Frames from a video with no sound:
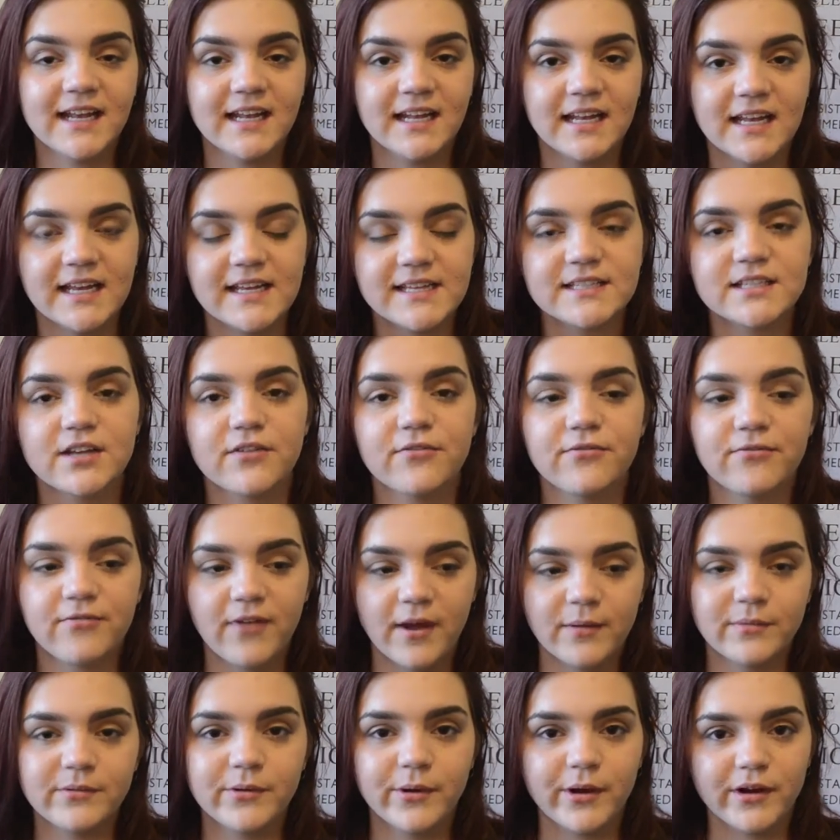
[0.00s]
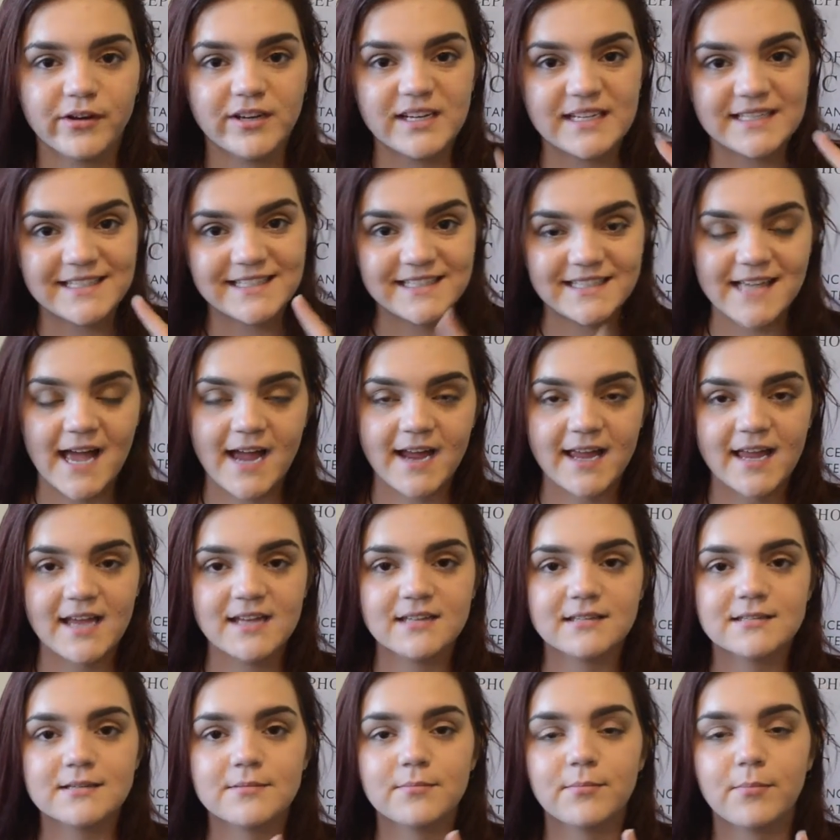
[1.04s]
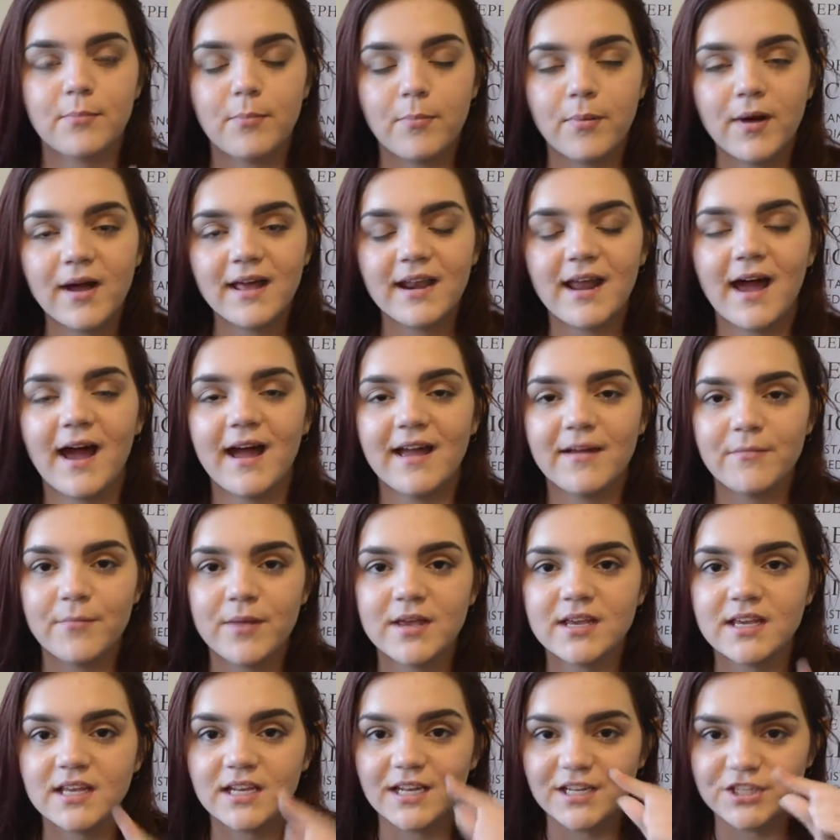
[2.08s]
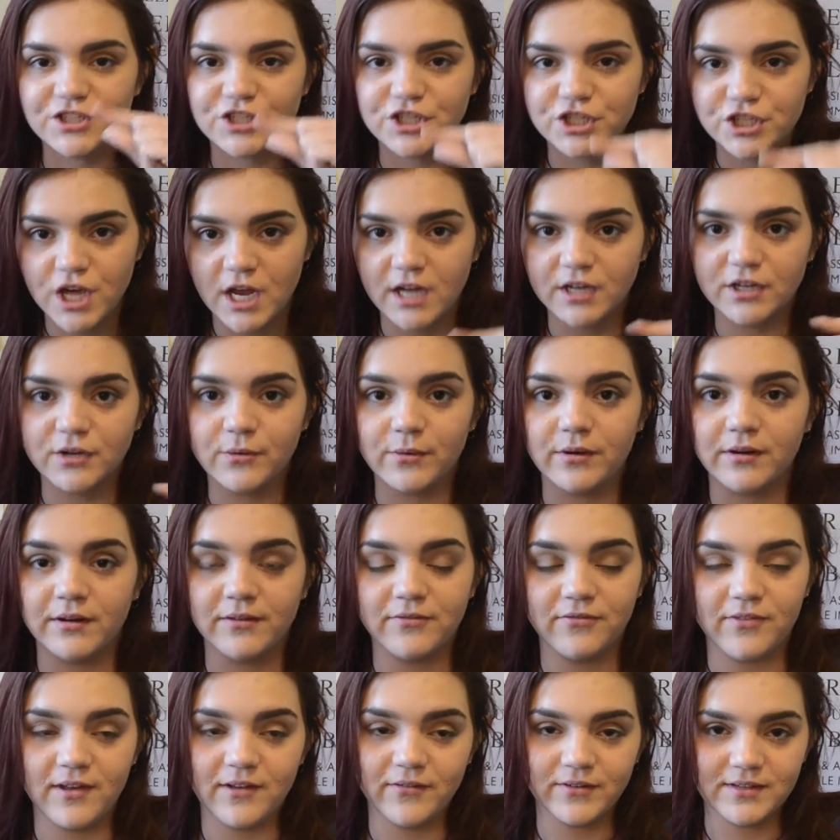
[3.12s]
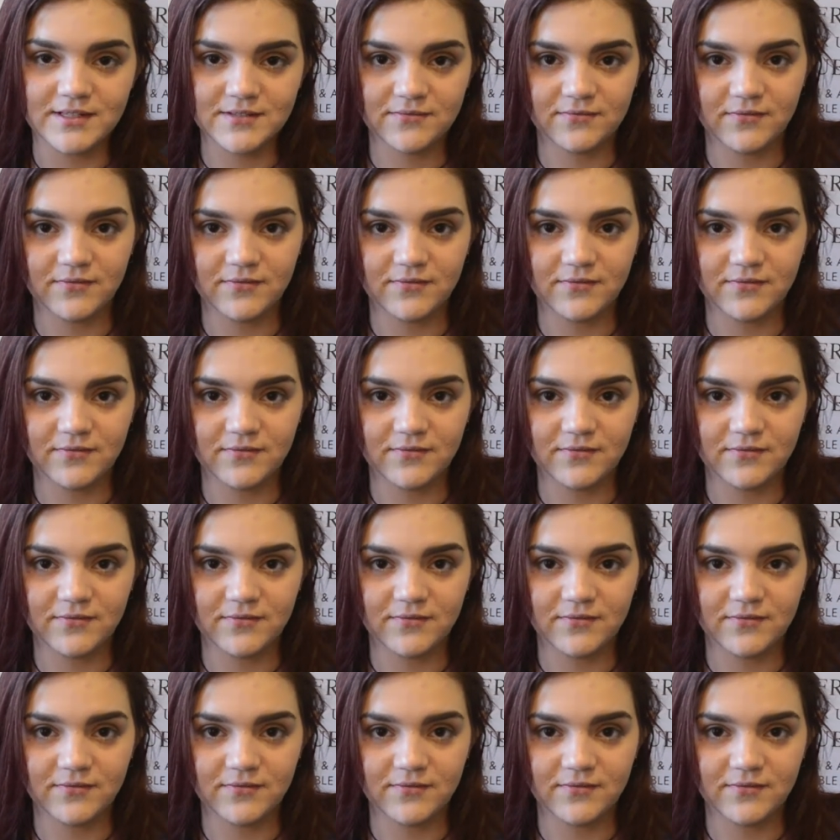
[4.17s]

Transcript: it is February 2nd, but I am making a January favorites